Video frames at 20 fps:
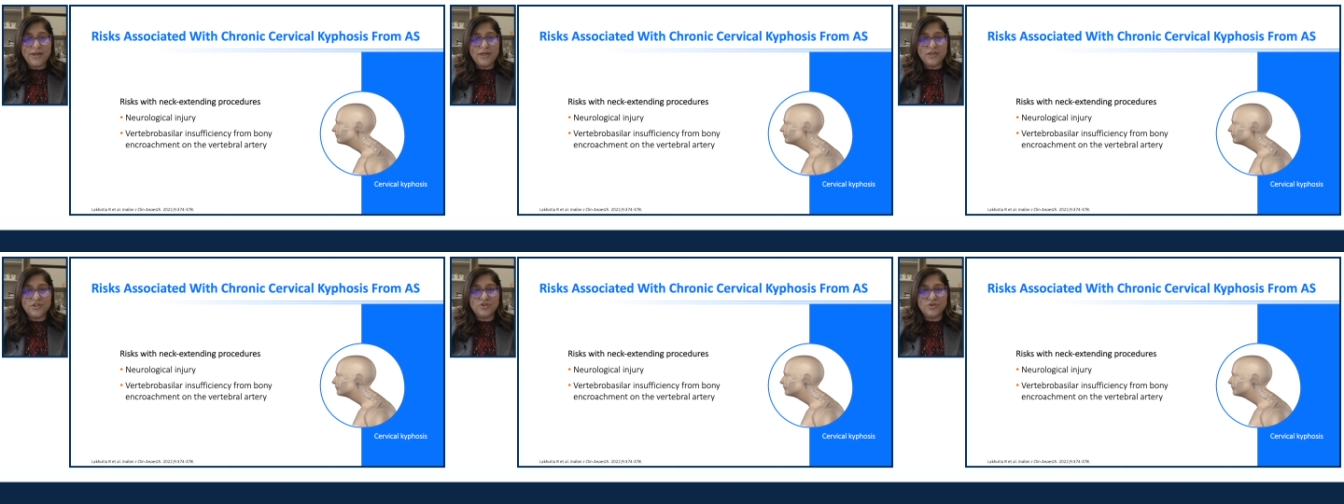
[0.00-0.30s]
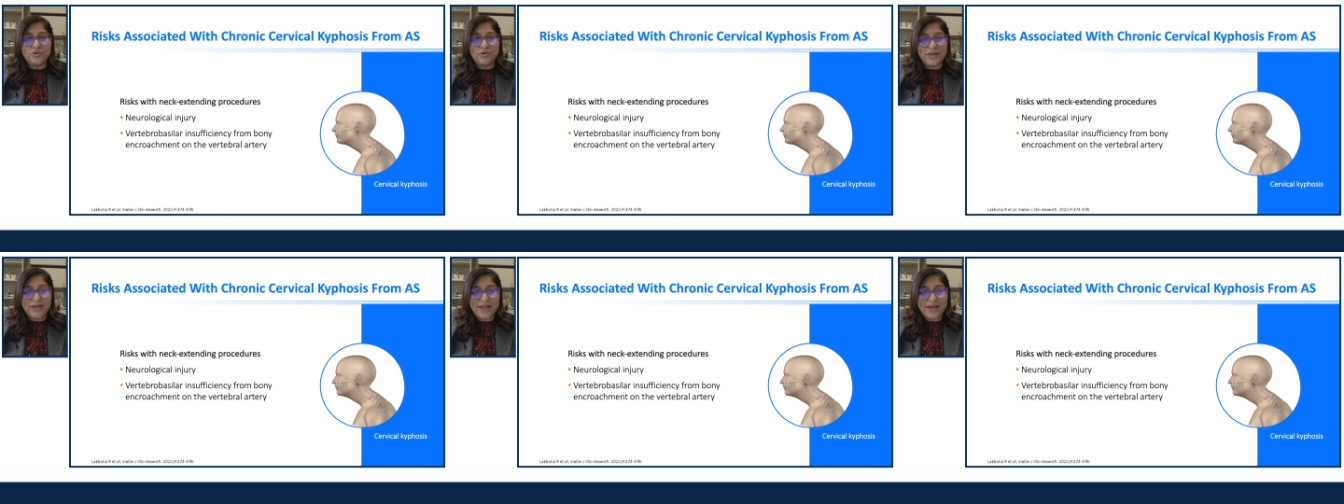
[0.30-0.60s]

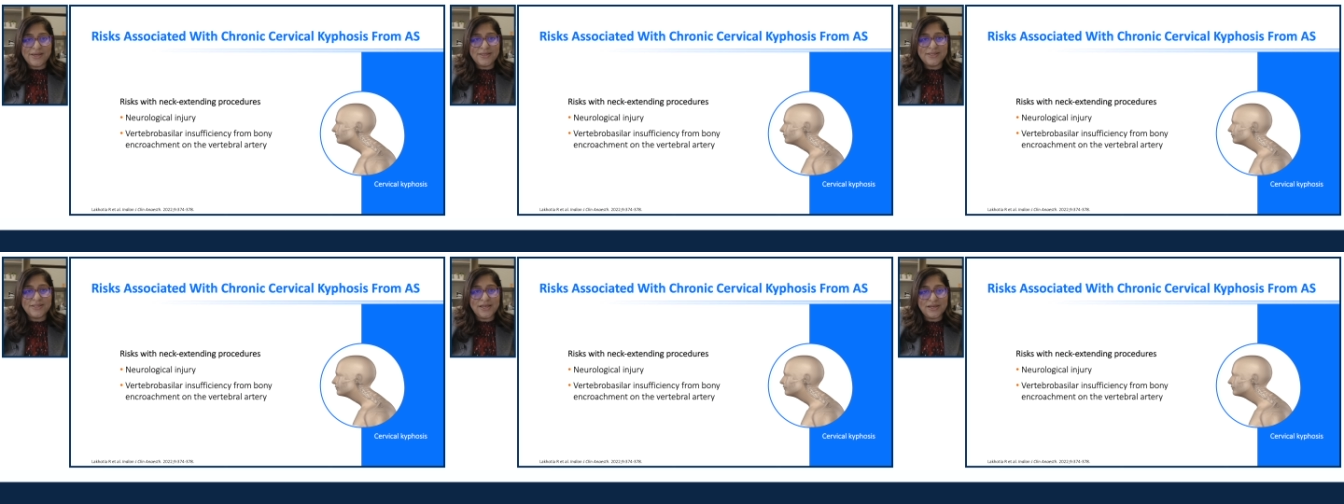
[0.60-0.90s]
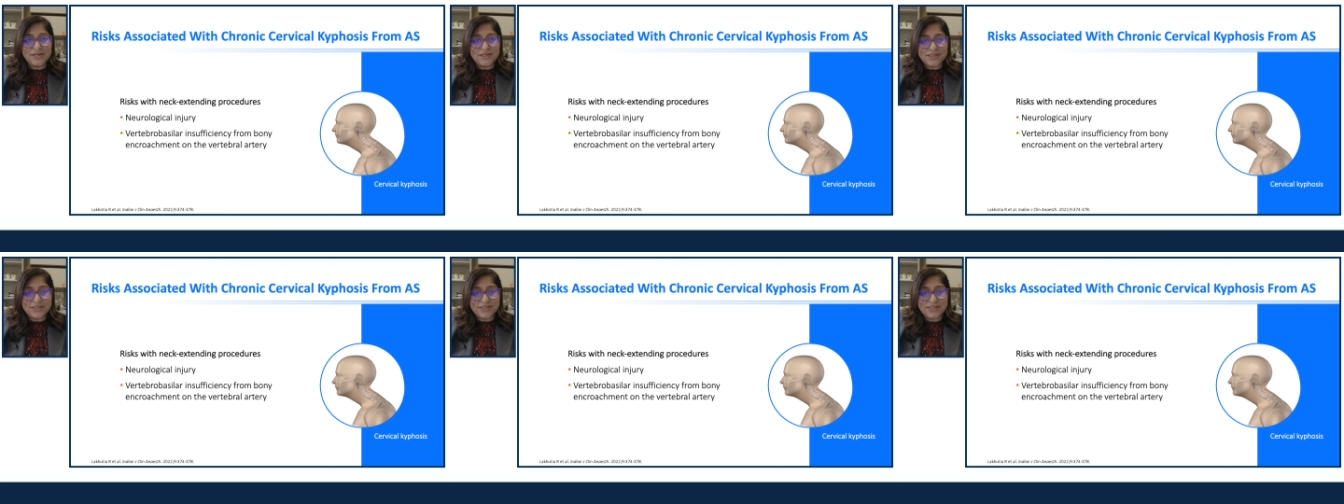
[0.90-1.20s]
So, neck
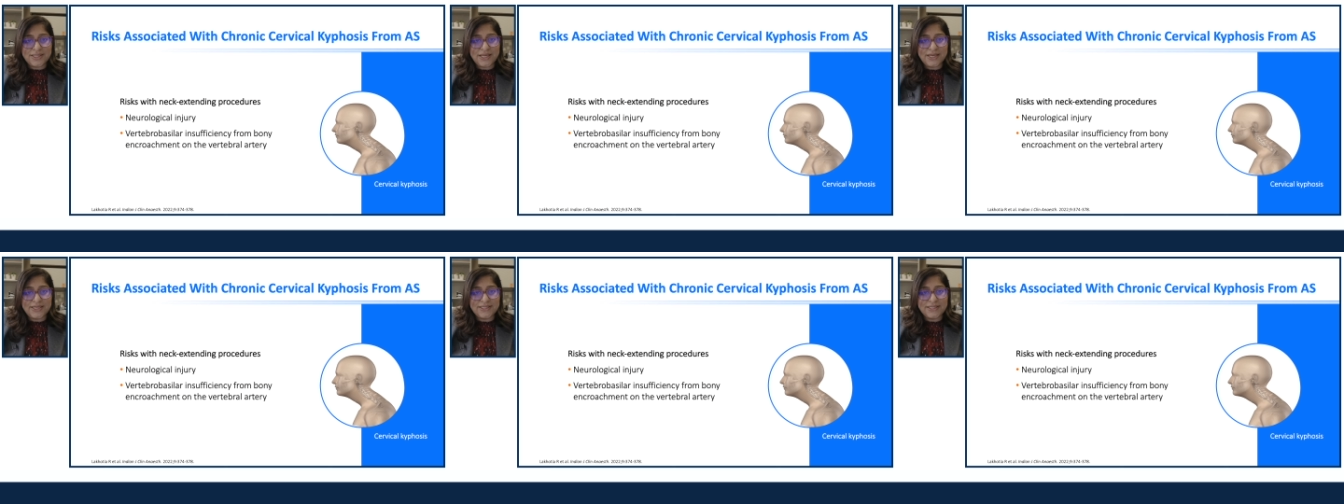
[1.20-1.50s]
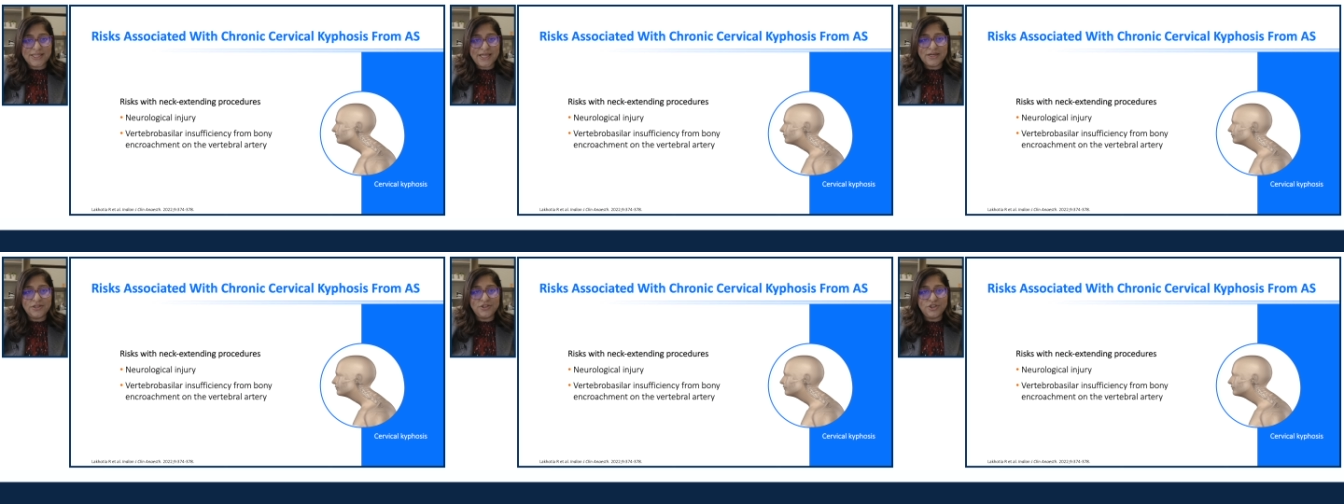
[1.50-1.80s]
ex
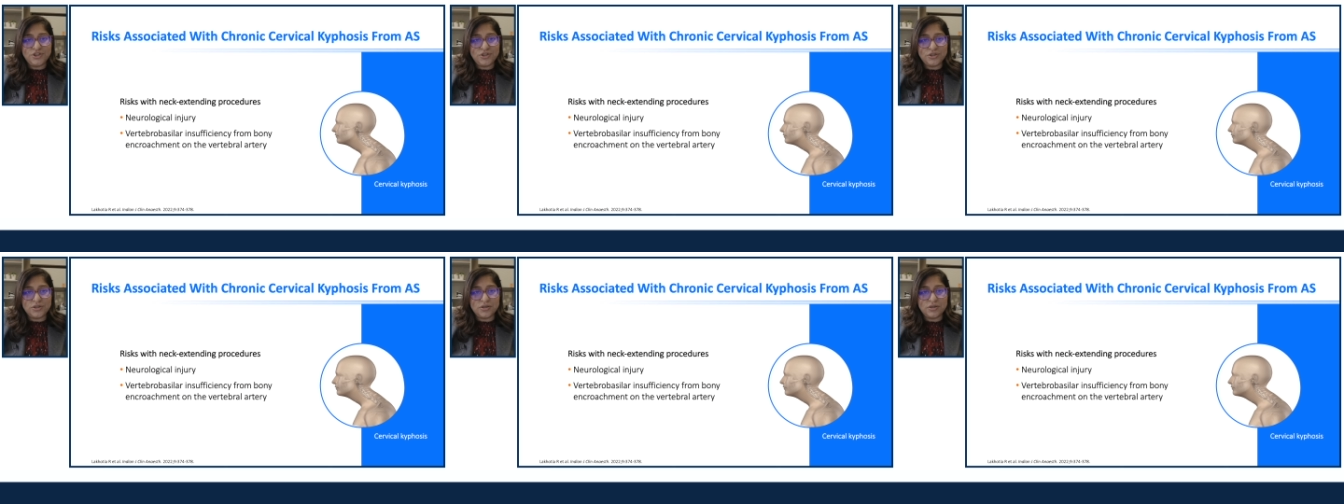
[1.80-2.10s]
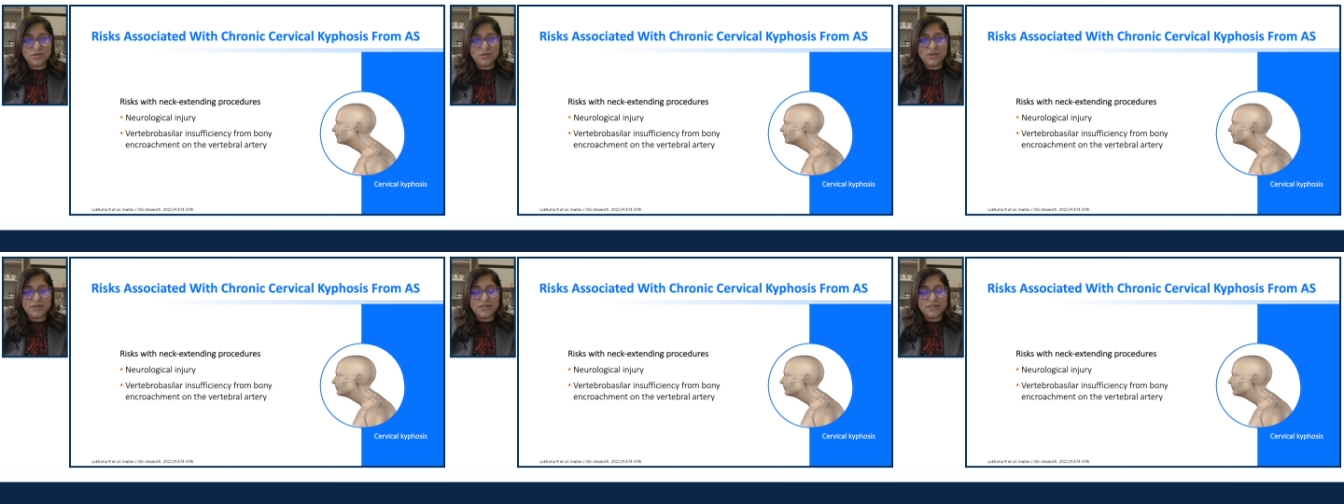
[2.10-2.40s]

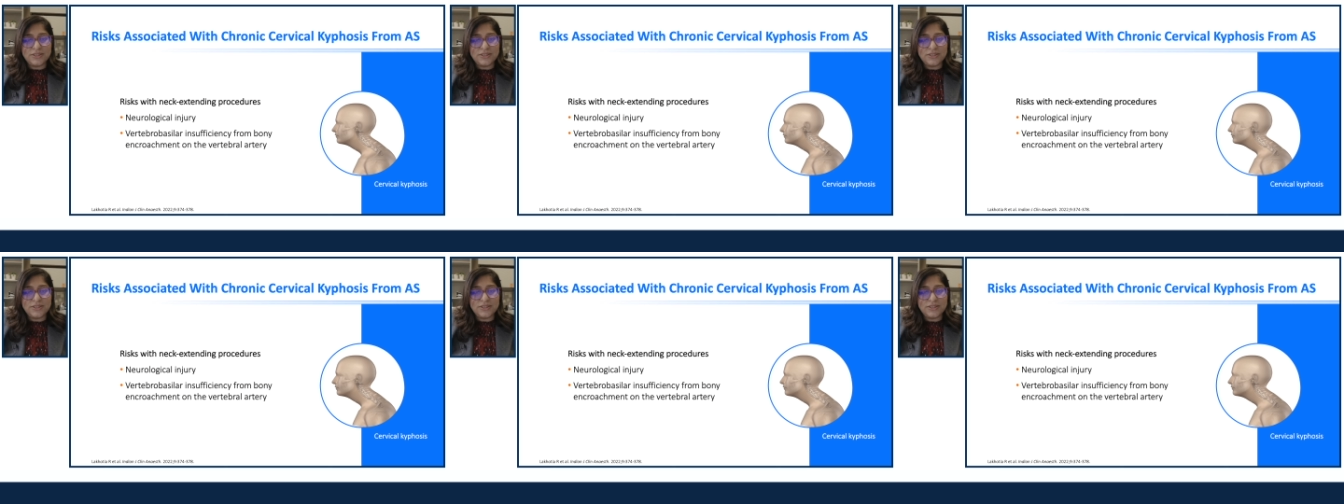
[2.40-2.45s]
extension,